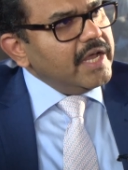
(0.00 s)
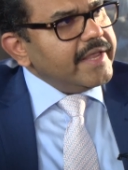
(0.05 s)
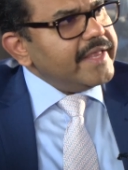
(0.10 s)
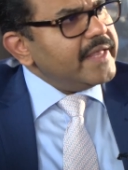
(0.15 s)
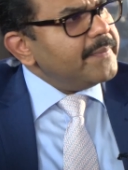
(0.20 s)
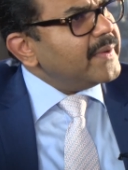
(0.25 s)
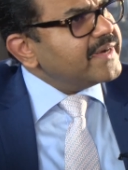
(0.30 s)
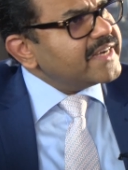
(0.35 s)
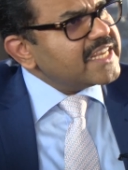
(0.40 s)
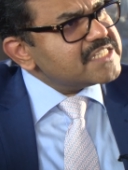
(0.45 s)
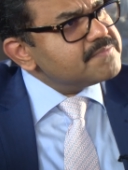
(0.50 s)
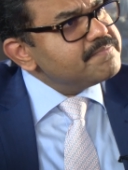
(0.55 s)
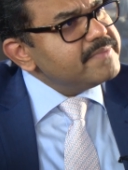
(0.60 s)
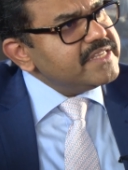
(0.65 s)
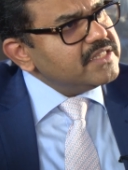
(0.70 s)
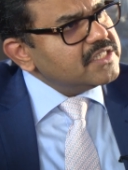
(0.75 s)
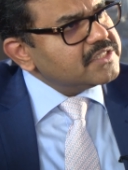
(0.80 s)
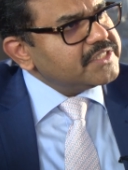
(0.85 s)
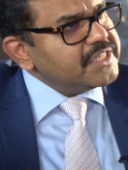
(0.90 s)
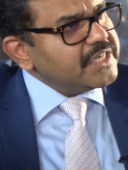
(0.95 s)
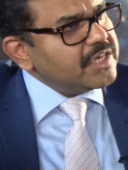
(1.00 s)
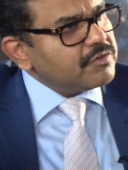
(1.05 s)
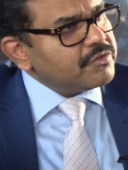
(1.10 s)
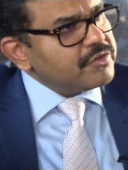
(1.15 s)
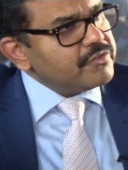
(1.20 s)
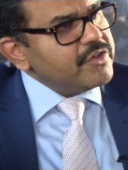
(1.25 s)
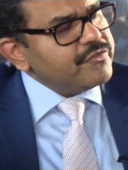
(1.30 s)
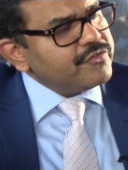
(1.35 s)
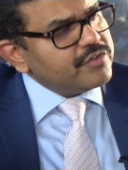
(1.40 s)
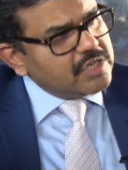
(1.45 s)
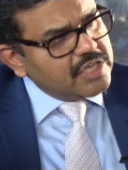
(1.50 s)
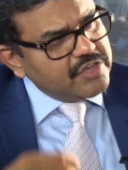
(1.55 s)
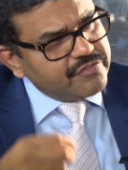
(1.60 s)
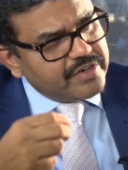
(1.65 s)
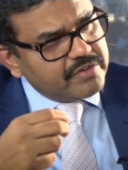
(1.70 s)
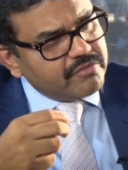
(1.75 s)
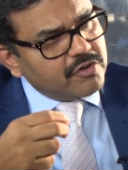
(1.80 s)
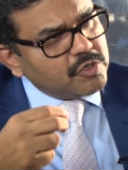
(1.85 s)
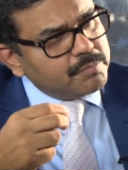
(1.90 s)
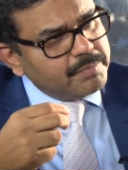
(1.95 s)
Yeah, that has been the thing. If, if
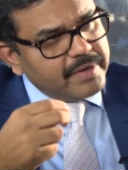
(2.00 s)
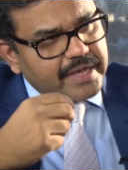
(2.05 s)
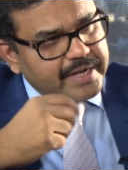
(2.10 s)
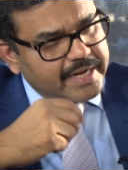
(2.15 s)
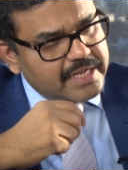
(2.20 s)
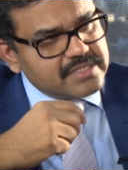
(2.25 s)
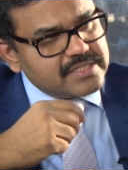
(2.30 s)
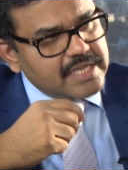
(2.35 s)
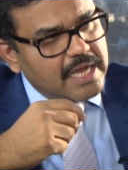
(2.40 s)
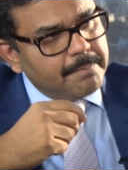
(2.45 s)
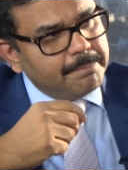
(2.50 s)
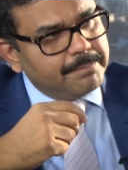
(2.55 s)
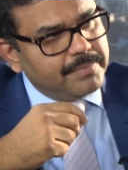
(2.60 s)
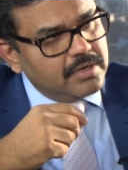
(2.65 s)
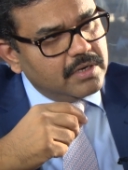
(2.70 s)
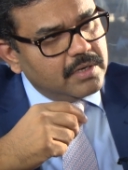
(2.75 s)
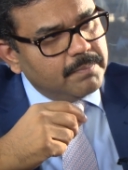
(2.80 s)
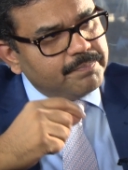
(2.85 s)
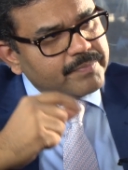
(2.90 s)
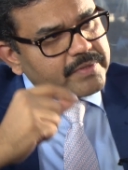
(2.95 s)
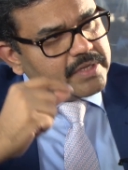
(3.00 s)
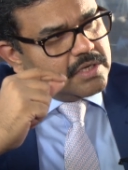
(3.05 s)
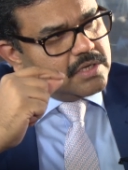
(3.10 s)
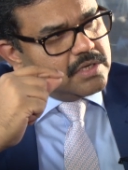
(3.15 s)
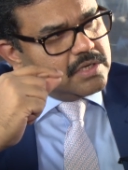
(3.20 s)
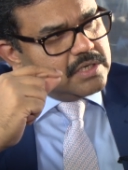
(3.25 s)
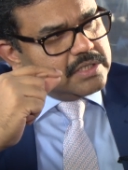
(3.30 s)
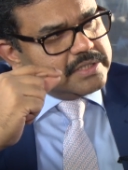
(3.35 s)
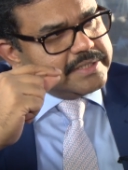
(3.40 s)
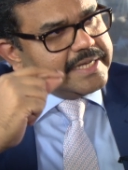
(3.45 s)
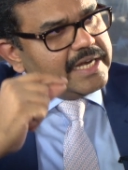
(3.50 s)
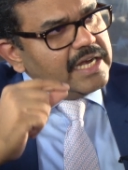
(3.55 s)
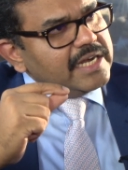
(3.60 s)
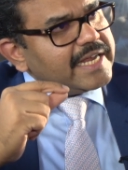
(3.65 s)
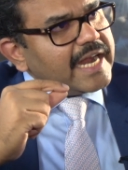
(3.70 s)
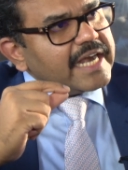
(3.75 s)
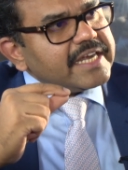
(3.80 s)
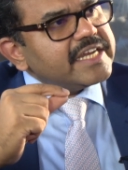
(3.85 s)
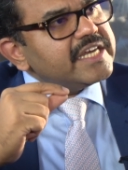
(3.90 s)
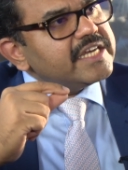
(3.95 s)
I want to bring an example, till
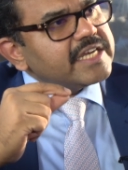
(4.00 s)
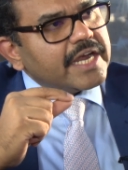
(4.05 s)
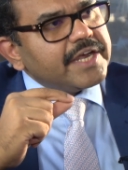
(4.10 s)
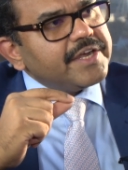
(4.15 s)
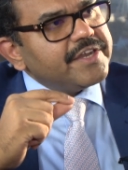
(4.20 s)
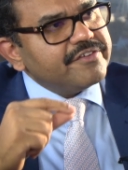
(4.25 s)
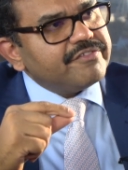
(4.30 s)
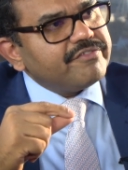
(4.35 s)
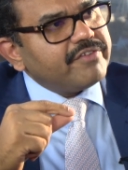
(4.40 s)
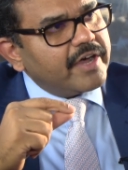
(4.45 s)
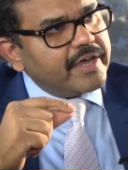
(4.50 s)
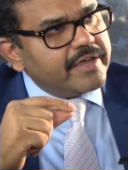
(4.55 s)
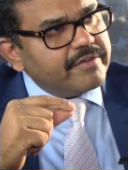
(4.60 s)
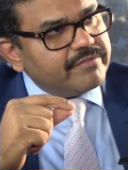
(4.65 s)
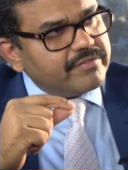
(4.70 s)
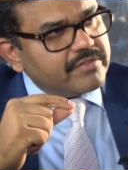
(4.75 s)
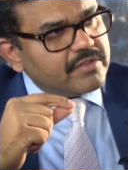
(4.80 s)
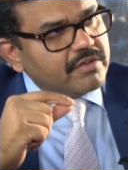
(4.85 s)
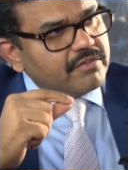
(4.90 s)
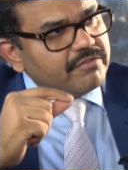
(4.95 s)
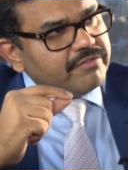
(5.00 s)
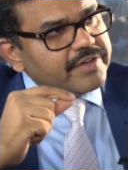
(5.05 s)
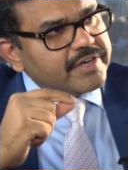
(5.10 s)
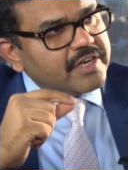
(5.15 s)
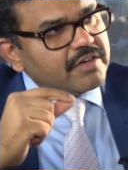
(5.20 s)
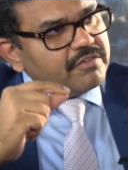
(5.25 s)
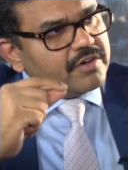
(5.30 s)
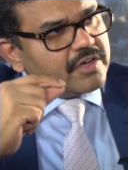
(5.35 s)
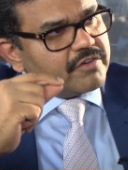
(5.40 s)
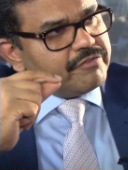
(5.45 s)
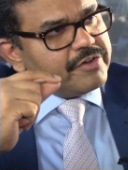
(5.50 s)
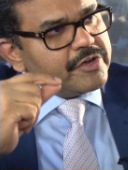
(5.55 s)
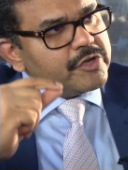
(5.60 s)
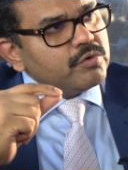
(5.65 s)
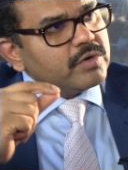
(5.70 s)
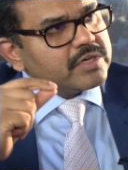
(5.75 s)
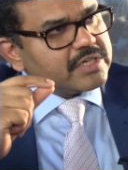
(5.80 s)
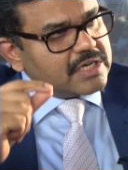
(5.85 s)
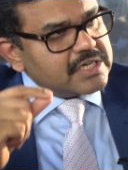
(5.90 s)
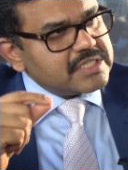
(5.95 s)
1995, whenever we
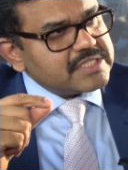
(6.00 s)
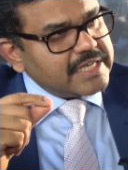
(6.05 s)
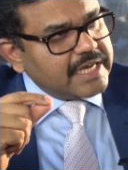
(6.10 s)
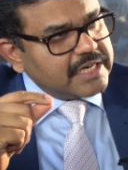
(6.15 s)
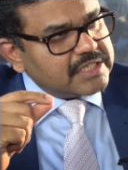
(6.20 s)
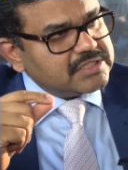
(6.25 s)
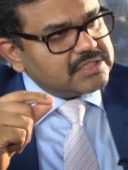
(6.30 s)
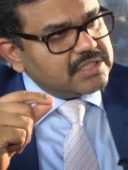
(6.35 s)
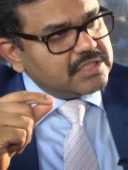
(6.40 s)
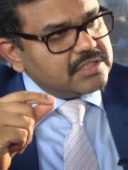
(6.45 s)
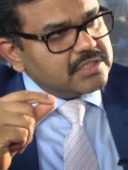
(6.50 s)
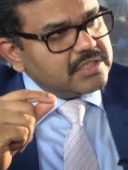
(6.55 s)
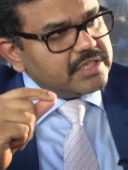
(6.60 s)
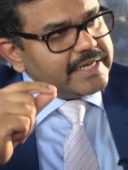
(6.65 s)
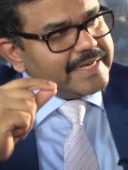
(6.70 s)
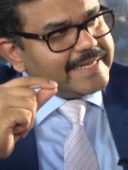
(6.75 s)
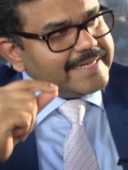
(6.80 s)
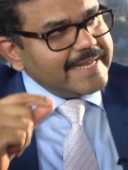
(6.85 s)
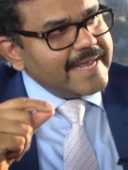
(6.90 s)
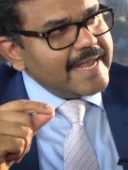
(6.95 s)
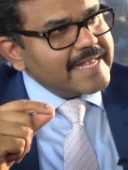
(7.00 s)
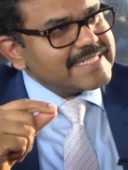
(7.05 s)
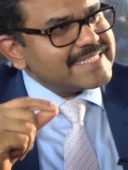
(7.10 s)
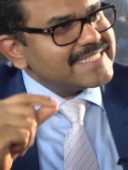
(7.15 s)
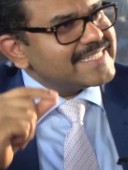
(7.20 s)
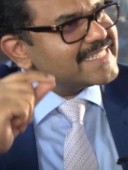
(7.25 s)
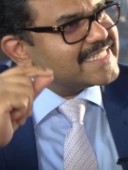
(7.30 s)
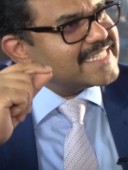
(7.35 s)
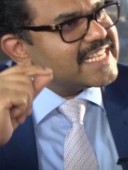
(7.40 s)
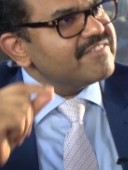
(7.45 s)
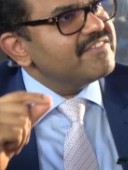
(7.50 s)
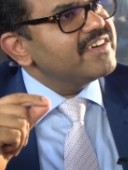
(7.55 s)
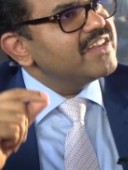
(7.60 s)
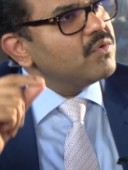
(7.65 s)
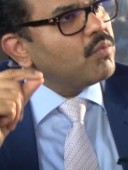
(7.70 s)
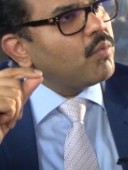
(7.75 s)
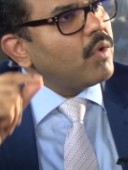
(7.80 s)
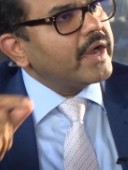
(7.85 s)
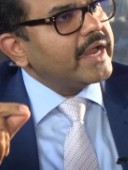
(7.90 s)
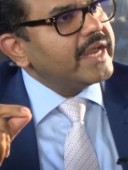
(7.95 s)
do a transaction, it takes
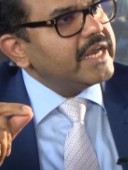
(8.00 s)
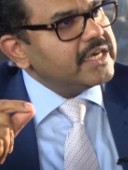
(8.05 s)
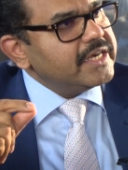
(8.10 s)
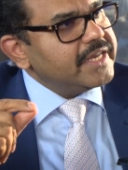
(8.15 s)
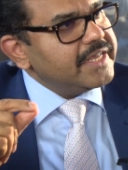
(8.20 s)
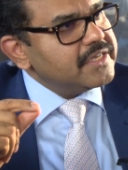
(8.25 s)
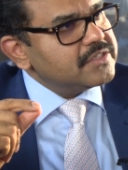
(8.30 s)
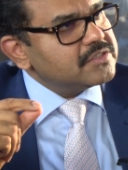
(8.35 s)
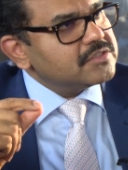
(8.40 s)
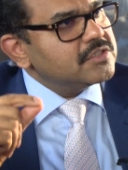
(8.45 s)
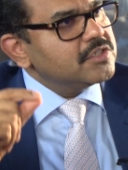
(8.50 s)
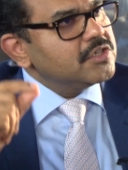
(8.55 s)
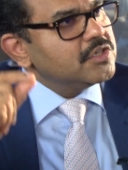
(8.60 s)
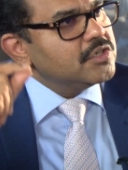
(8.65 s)
seven working days